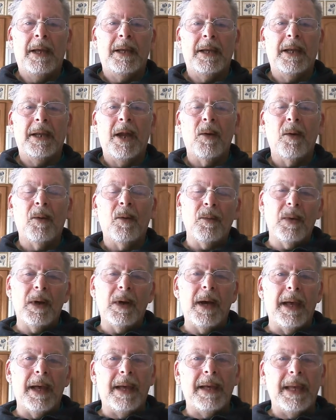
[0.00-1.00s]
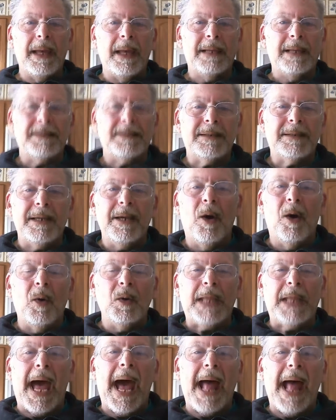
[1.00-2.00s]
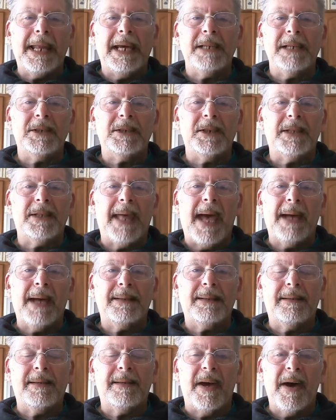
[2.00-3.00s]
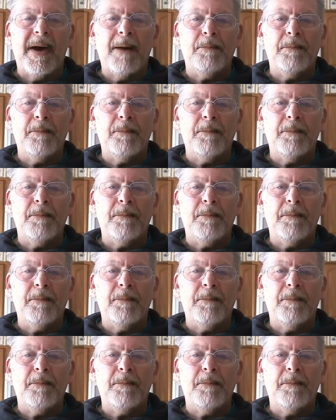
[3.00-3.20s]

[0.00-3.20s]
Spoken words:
It's the old adage that